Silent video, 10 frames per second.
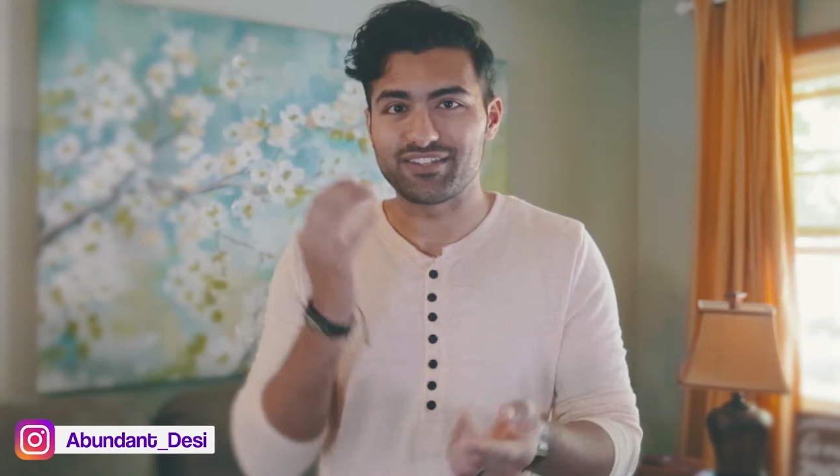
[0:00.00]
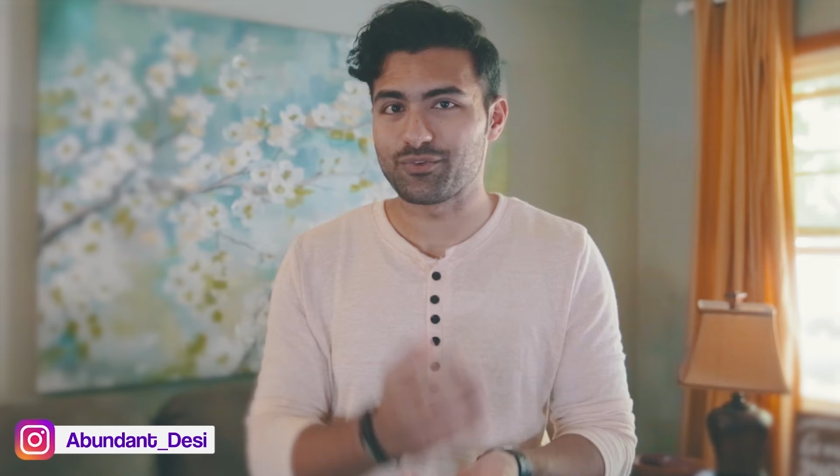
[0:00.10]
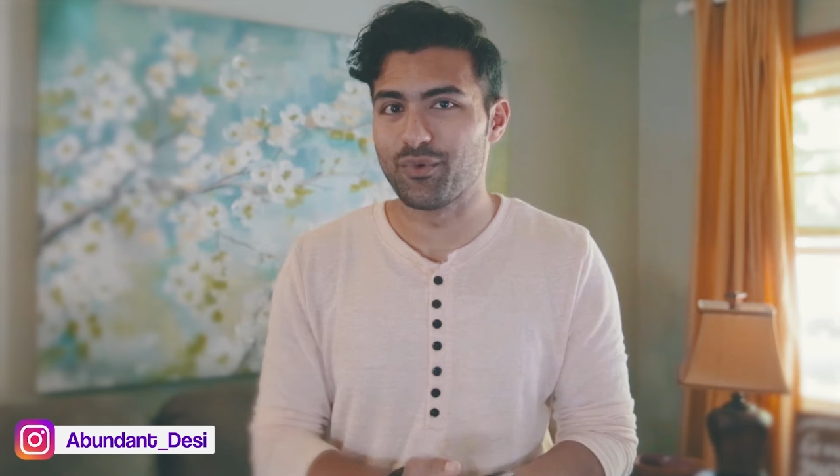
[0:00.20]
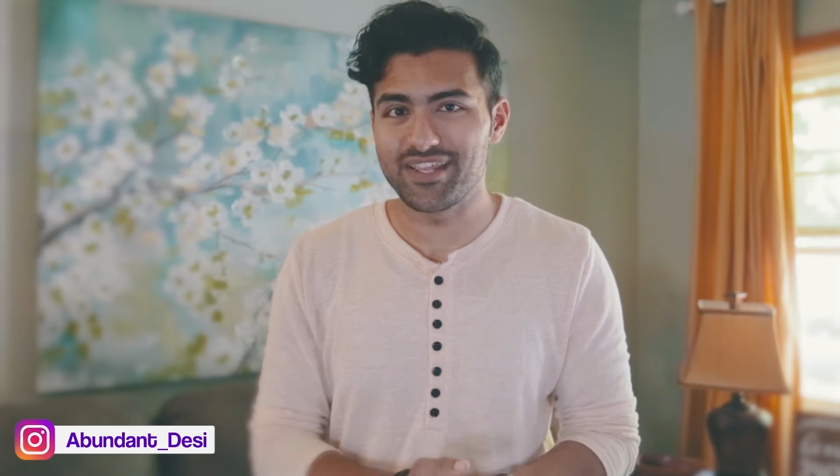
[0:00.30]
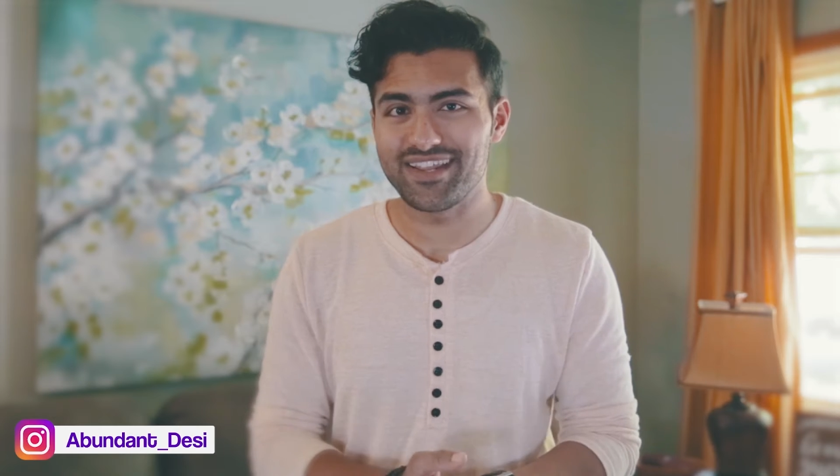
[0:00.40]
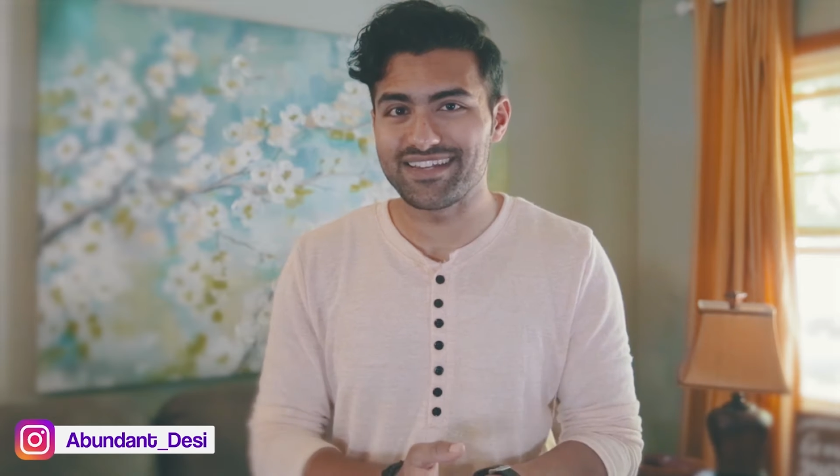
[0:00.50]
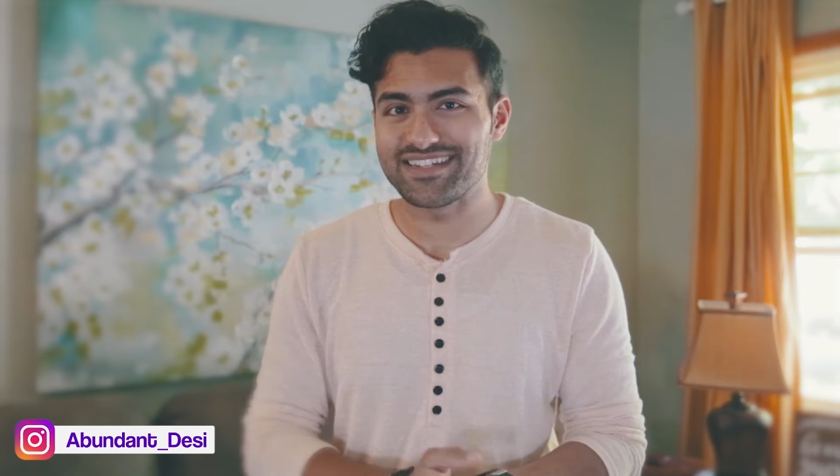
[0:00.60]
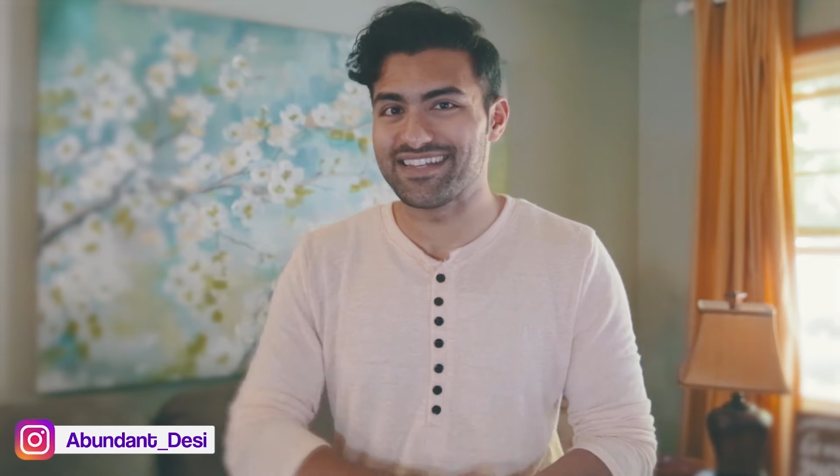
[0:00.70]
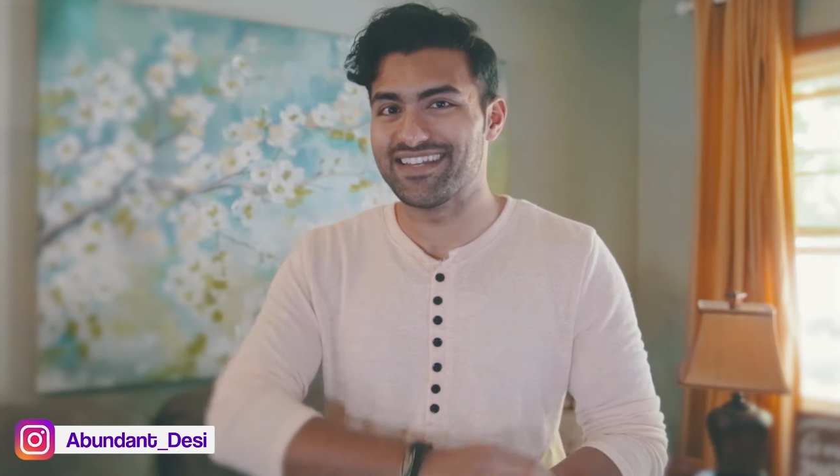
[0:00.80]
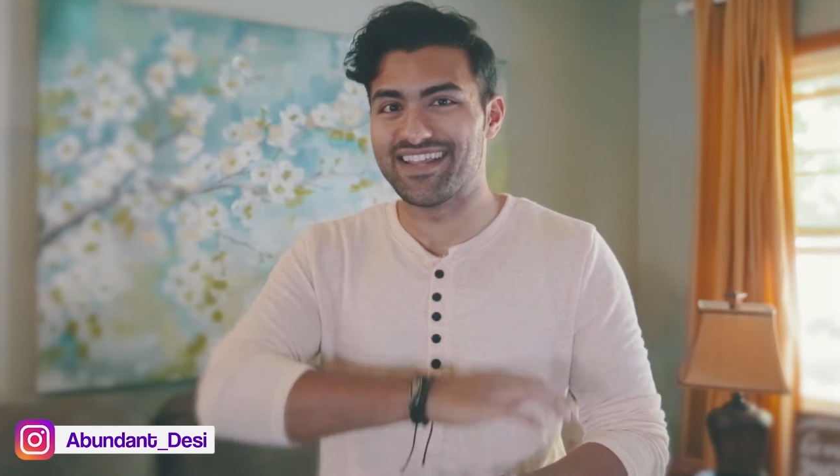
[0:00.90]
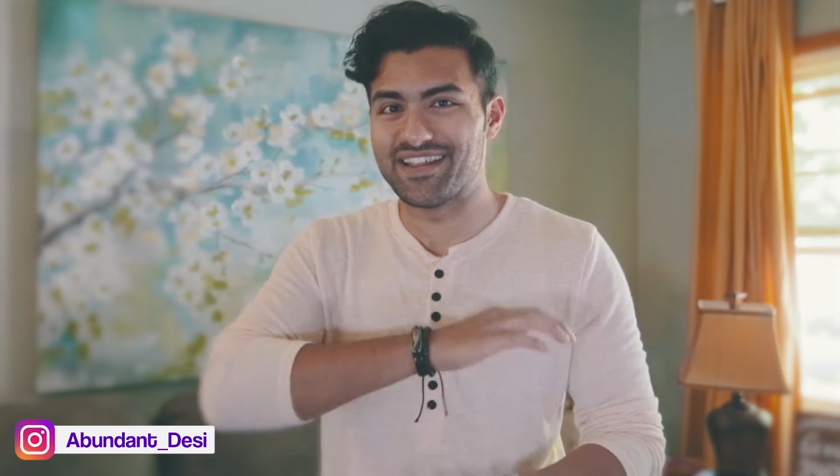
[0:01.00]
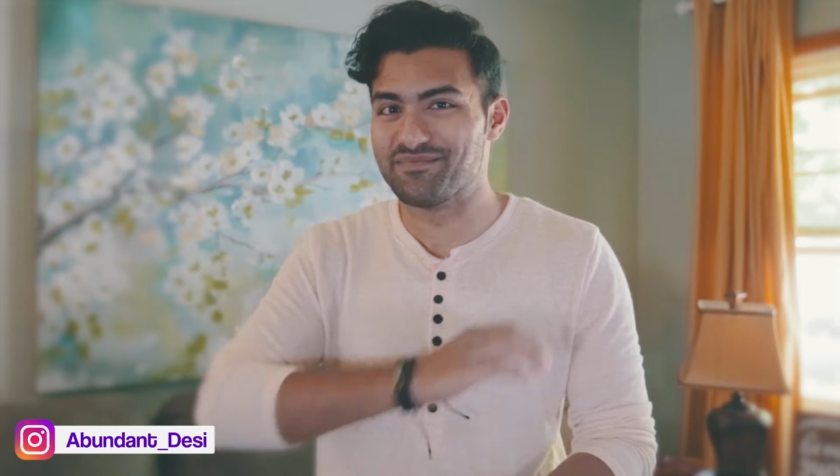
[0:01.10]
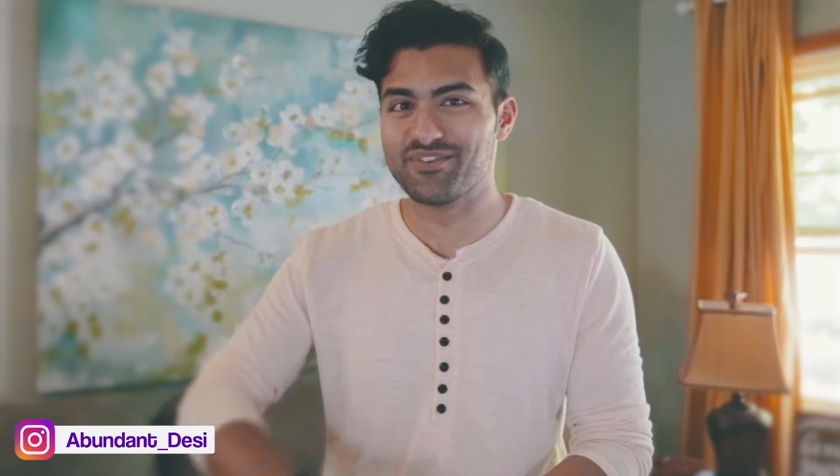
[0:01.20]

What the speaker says: It's 2019, and